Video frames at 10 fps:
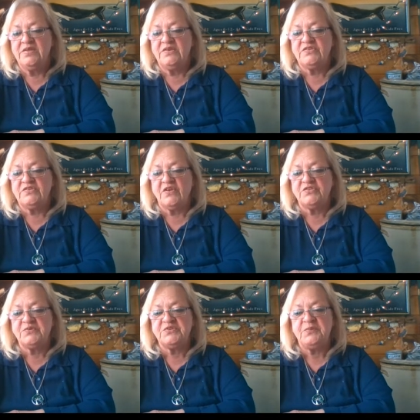This is
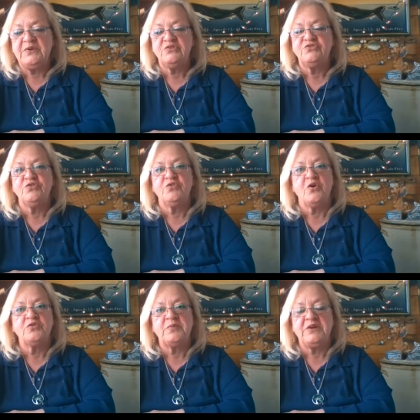also a spiritual
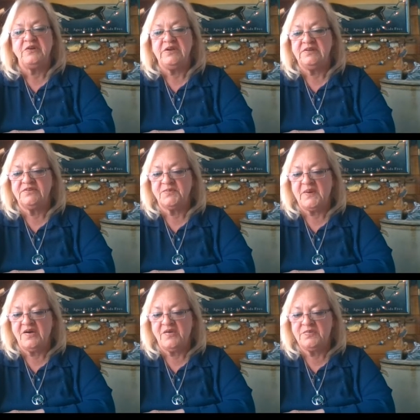growth period as
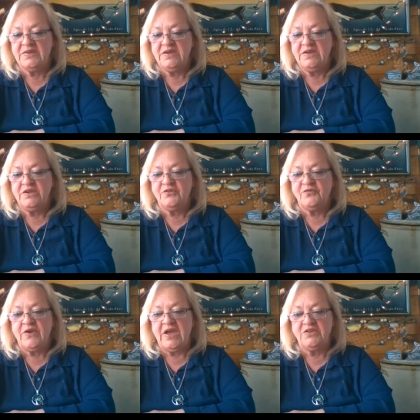well. Your,
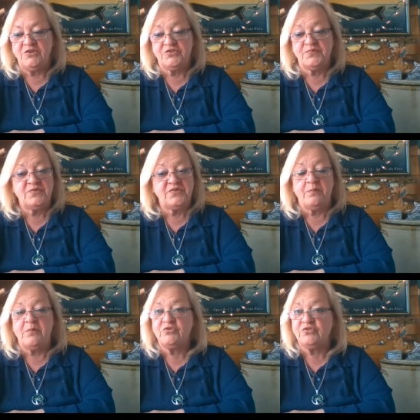and your
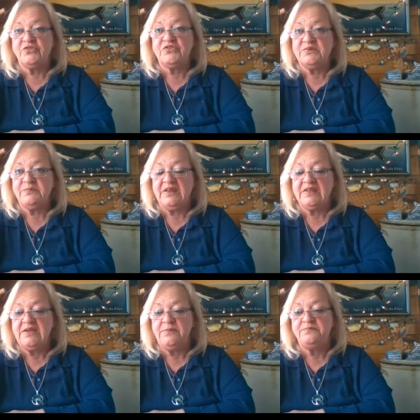emotional
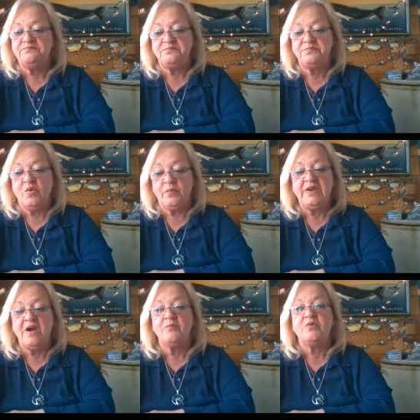stability will
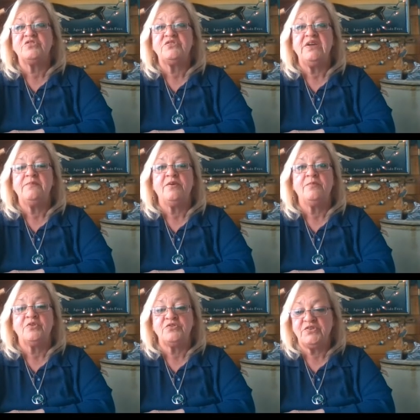become more stable,
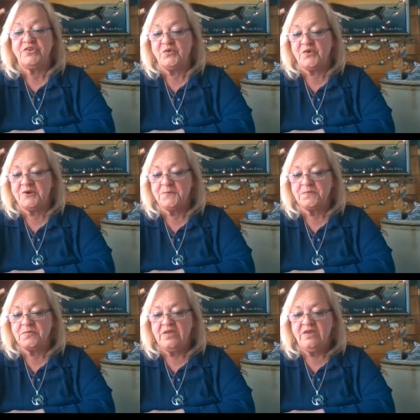more secure.
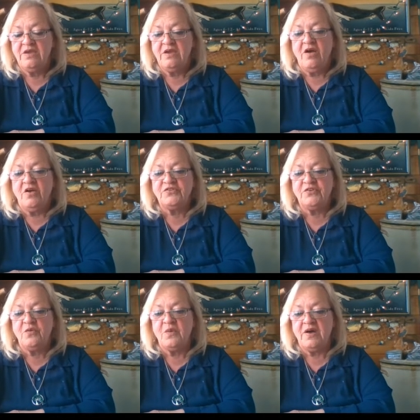
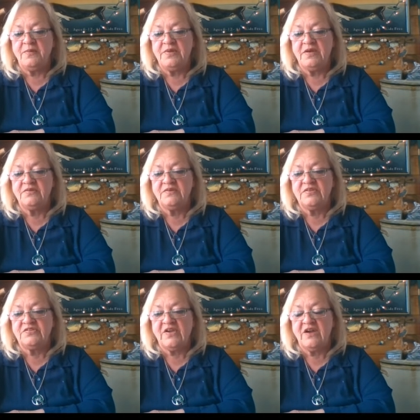Also, um,
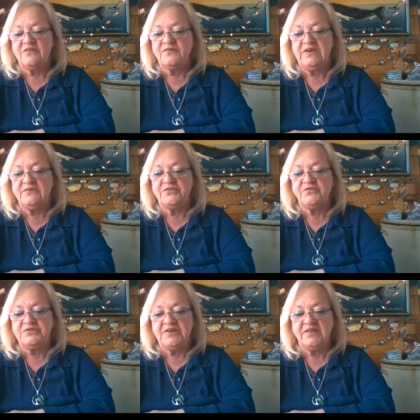this card favors
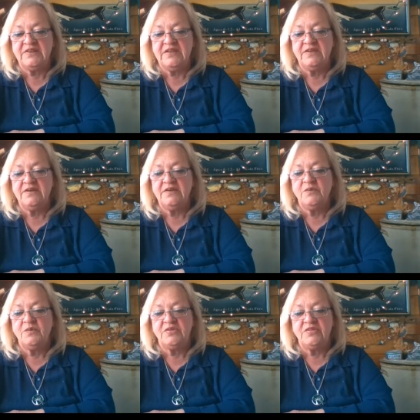fertility
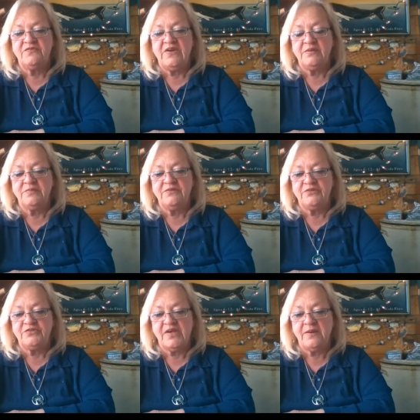within the family
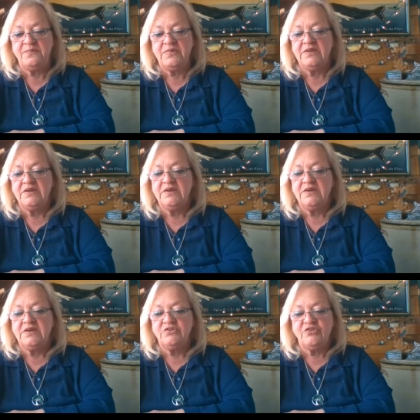for some
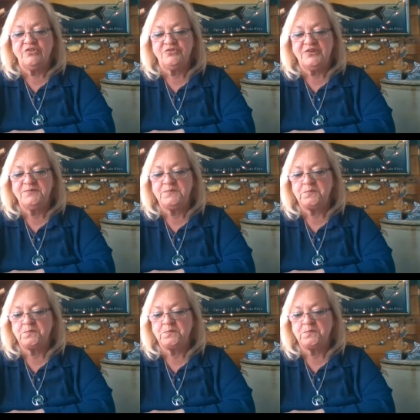children